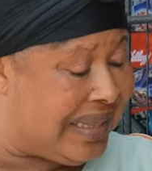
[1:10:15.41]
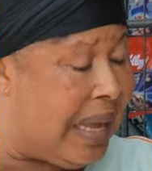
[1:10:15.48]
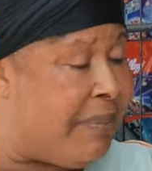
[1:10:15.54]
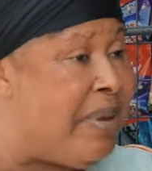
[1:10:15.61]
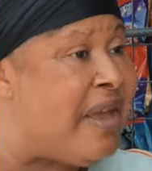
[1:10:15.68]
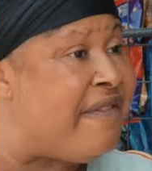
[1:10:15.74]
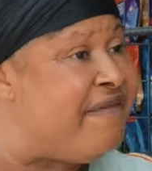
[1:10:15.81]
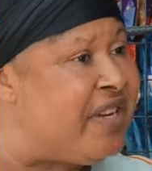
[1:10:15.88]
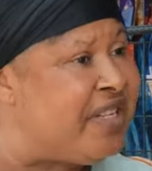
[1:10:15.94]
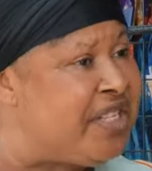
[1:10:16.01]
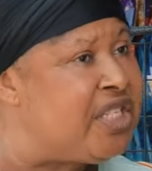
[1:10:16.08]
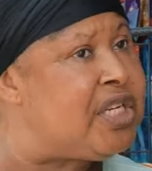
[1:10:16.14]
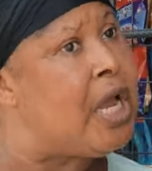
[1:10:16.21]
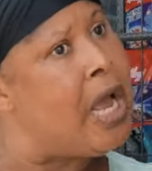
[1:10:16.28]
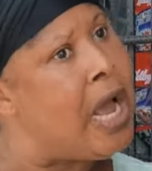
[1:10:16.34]
let her be a
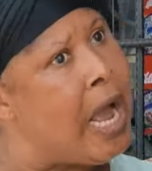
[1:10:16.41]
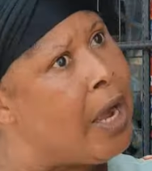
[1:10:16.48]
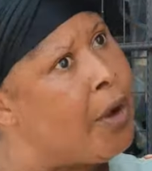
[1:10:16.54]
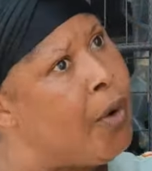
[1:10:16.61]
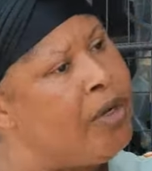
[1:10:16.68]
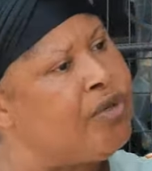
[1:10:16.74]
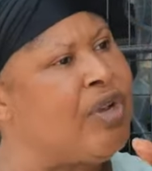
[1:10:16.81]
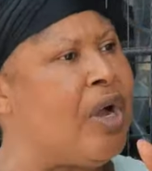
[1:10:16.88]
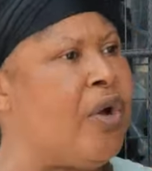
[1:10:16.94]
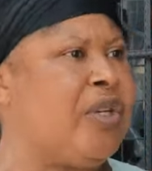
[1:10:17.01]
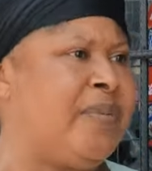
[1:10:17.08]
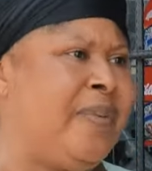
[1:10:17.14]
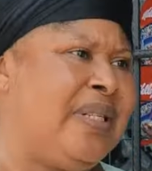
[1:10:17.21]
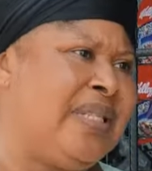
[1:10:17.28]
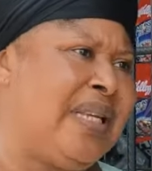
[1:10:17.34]
virgin and go into her
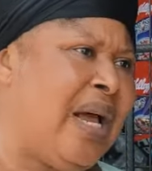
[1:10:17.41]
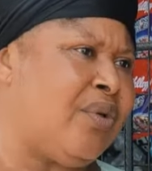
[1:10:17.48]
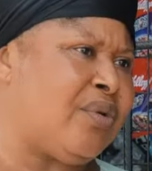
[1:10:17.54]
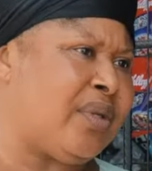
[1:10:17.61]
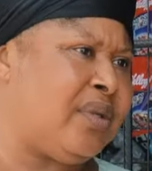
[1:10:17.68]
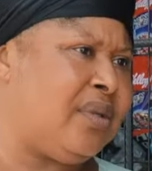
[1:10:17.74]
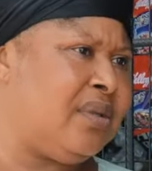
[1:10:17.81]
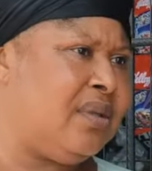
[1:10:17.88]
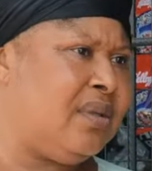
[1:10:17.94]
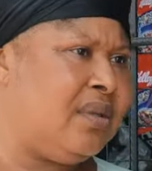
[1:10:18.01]
husband's house.